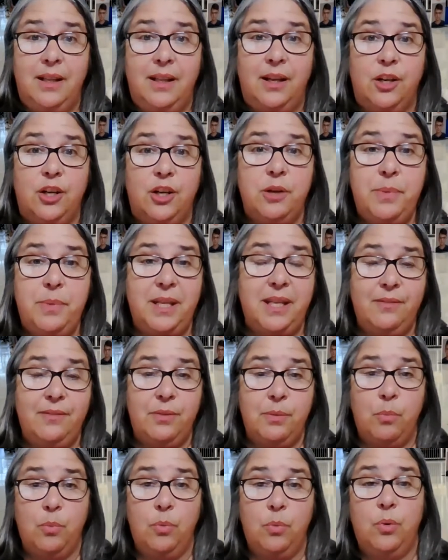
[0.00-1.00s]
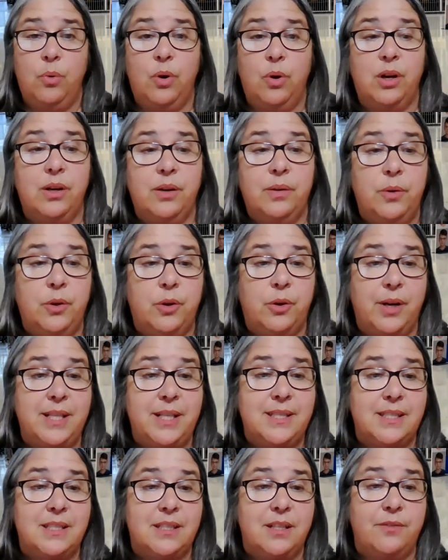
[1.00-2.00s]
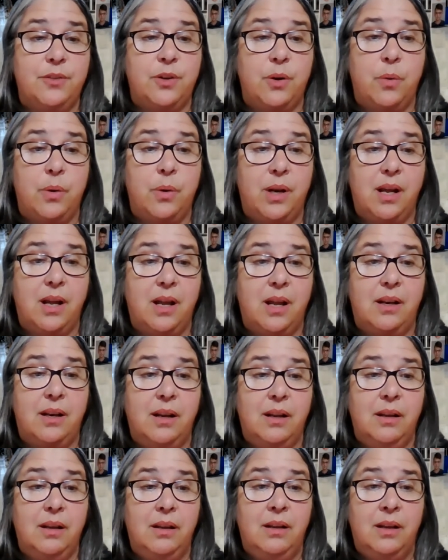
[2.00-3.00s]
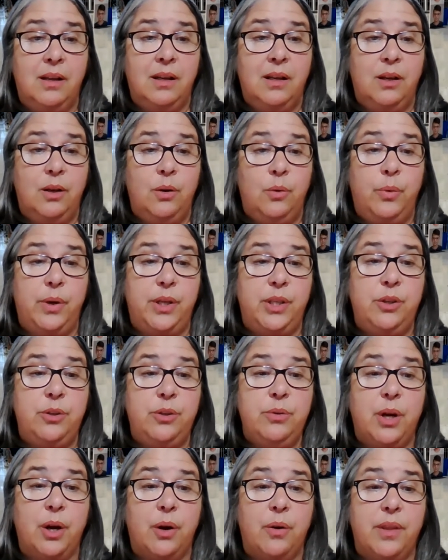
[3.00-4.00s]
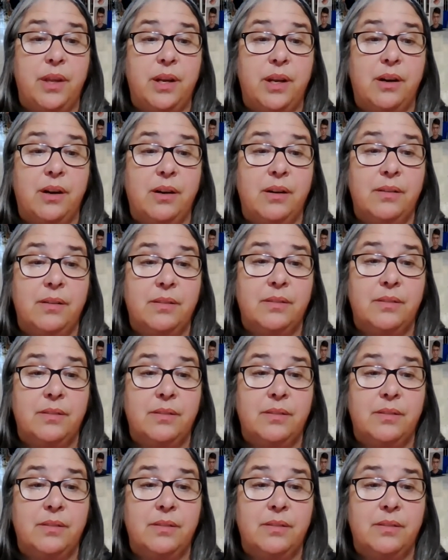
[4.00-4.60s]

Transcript: There could be even more crazy stuff going on when you go there.